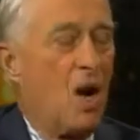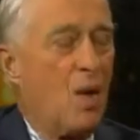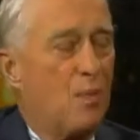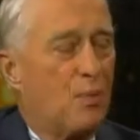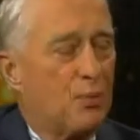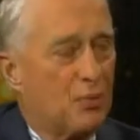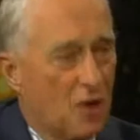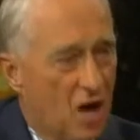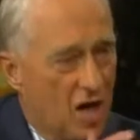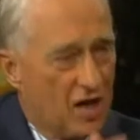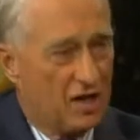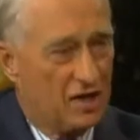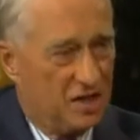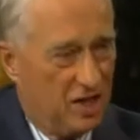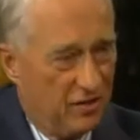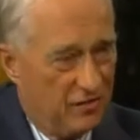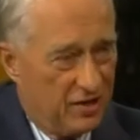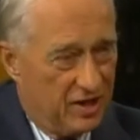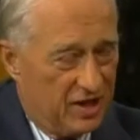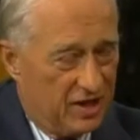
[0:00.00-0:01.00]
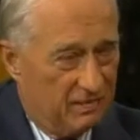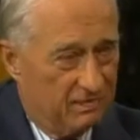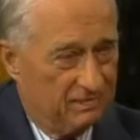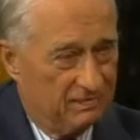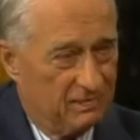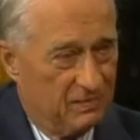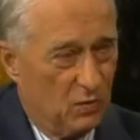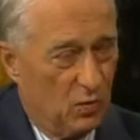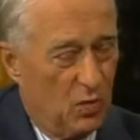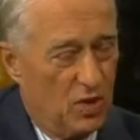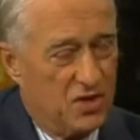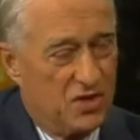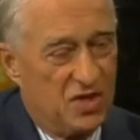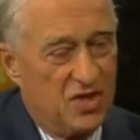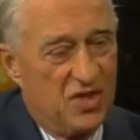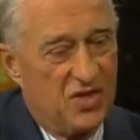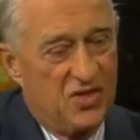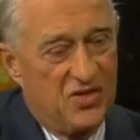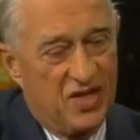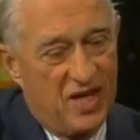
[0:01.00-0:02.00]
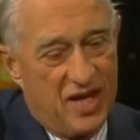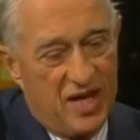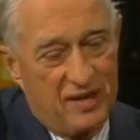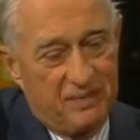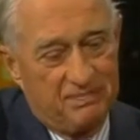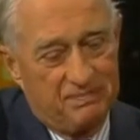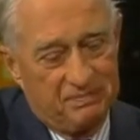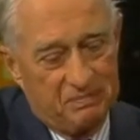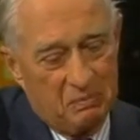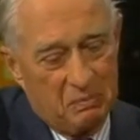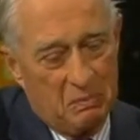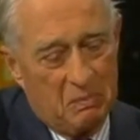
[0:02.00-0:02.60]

productivity, which is that